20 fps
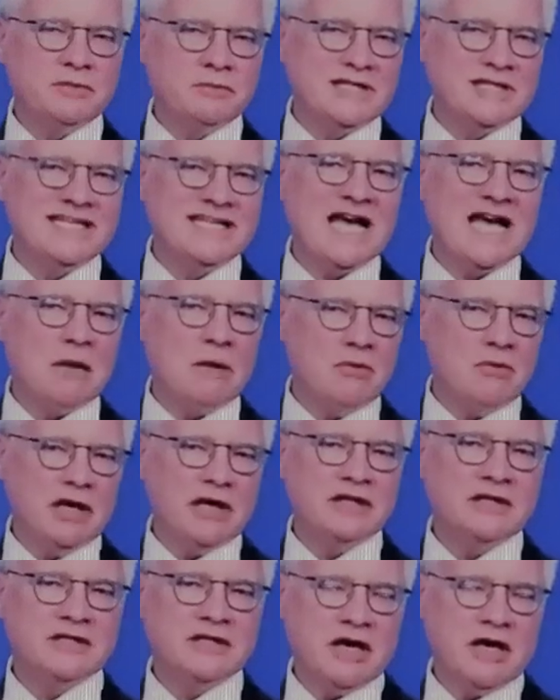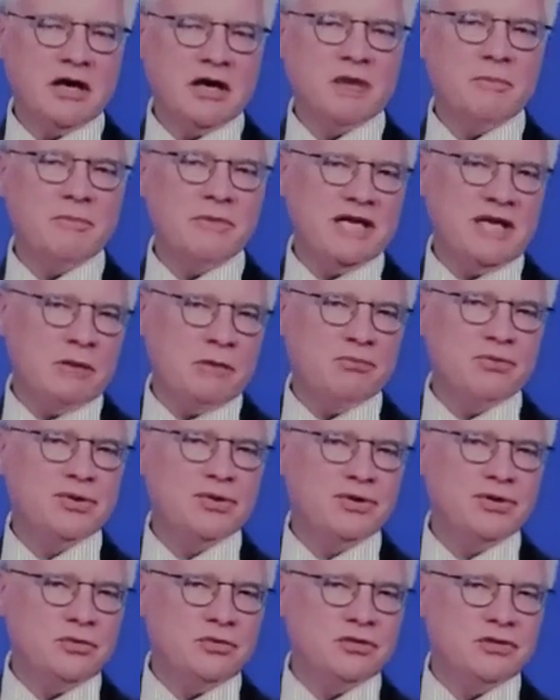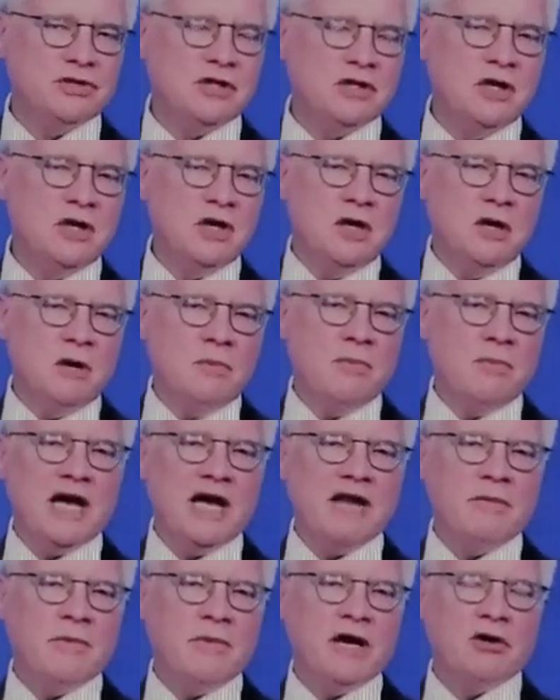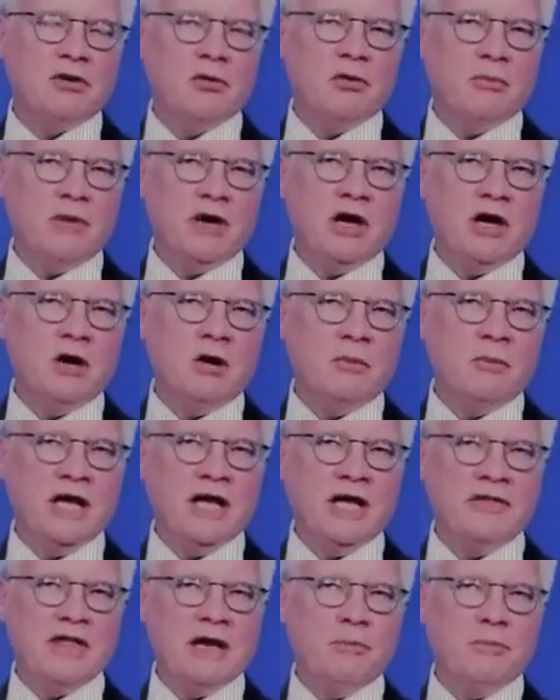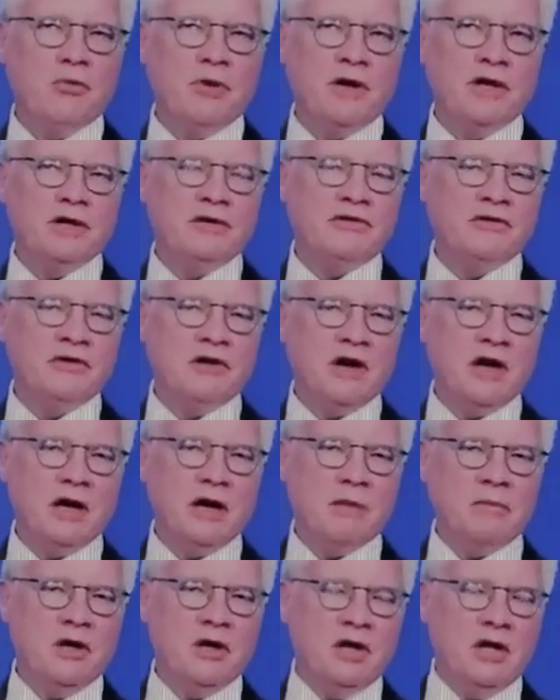metabolites that are being produced by the microbiome at that point in time.